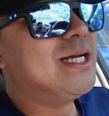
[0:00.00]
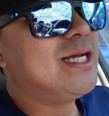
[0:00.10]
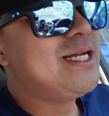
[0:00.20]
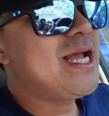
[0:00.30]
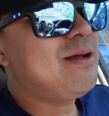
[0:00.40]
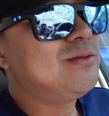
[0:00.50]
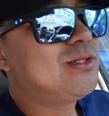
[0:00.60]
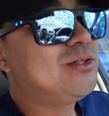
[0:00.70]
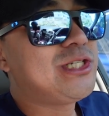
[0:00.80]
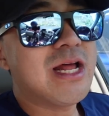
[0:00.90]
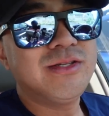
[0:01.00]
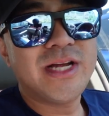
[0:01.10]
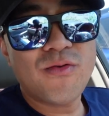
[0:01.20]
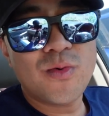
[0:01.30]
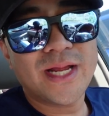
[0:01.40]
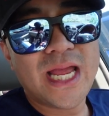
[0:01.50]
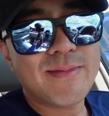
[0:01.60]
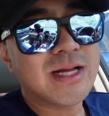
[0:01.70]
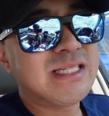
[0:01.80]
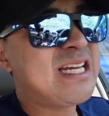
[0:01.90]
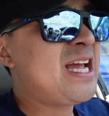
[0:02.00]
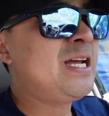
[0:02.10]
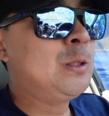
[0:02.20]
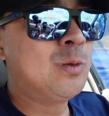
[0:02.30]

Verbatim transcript: And yeah, so shout out to everyone that came out today.